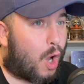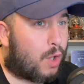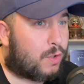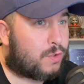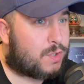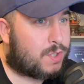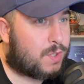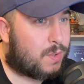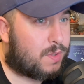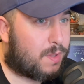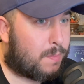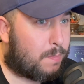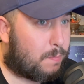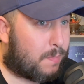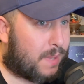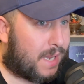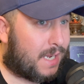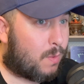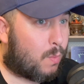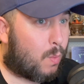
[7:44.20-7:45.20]
On to the
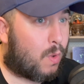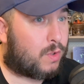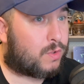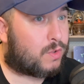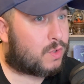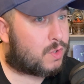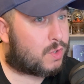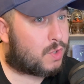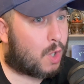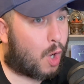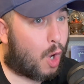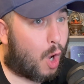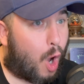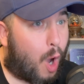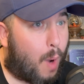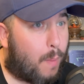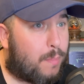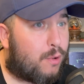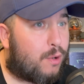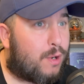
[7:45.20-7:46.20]
big one. So
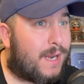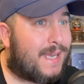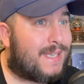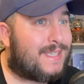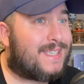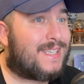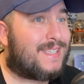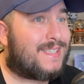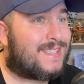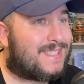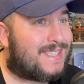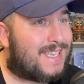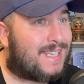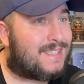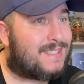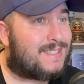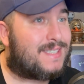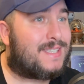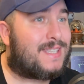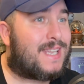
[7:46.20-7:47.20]
operating
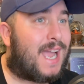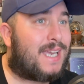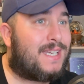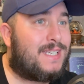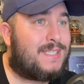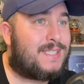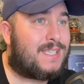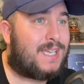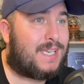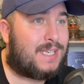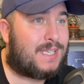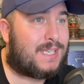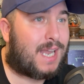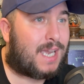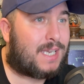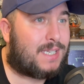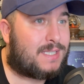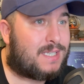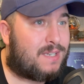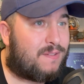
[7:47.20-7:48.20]
since
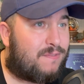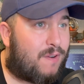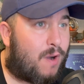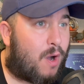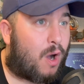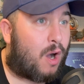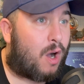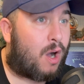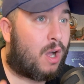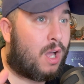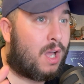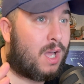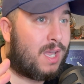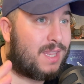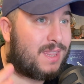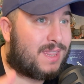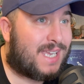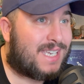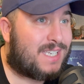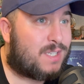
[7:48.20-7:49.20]
1994,
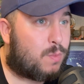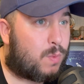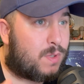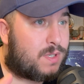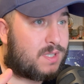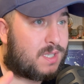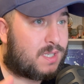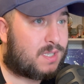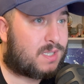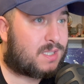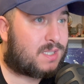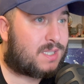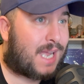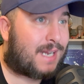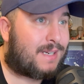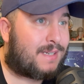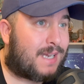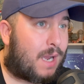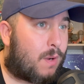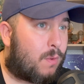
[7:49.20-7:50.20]
this was the
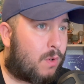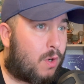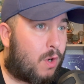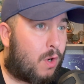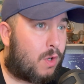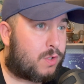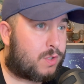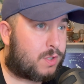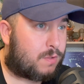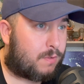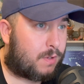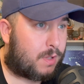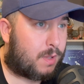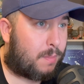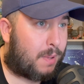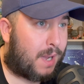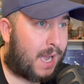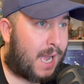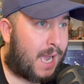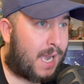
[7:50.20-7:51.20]
standout coaster at the
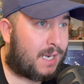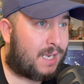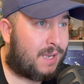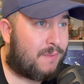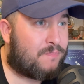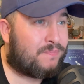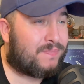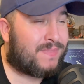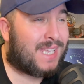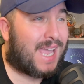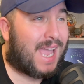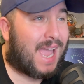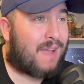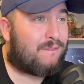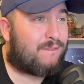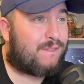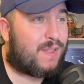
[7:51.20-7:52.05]
park, and